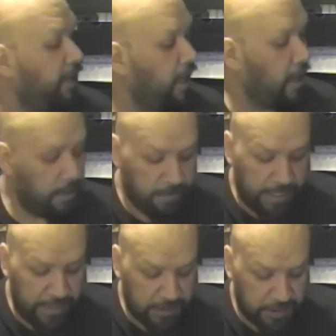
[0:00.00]

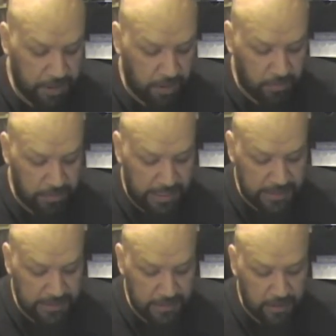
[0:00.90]
right, so like
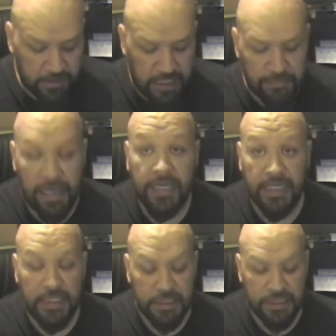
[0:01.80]
I said, those came
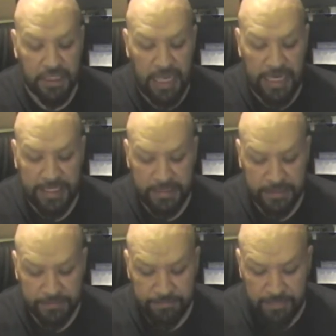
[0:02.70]
out in July.
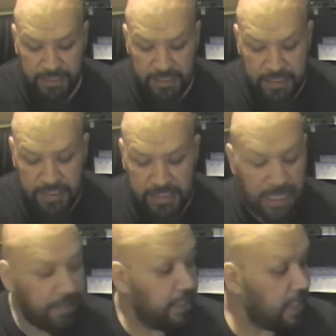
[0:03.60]

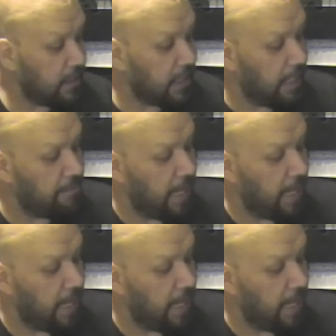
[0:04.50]
Now these came